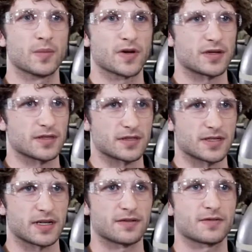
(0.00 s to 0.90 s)
but it's
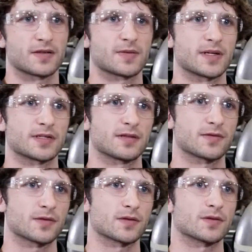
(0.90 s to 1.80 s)
safe, especially
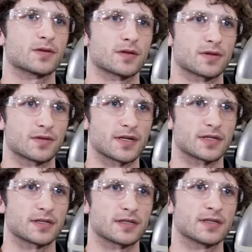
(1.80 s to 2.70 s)
for short
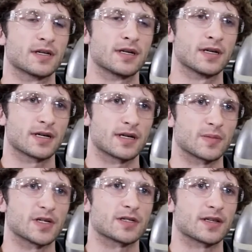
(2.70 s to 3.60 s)
durations on
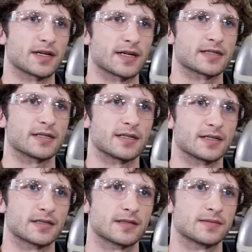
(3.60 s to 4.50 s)
a mission like SLS.